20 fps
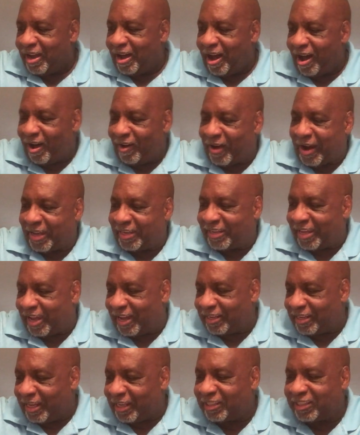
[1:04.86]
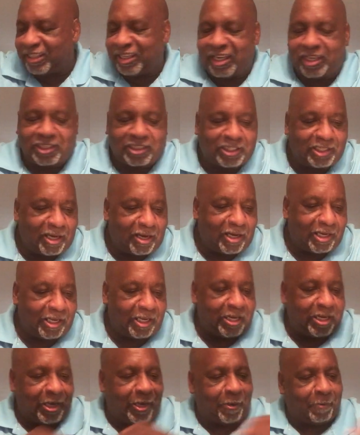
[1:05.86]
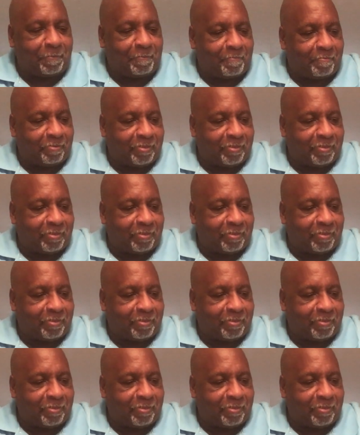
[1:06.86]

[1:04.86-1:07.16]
All right, now let's get started here.